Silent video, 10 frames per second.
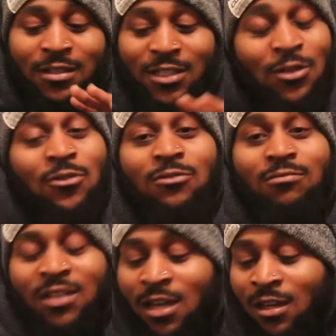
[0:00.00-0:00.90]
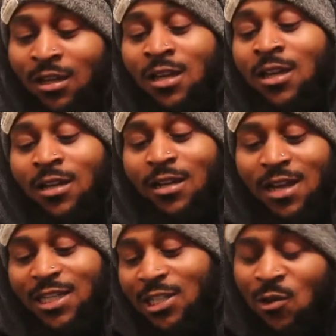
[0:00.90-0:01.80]
So yeah. The
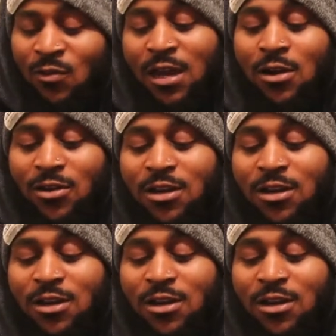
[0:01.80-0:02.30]
next song we got on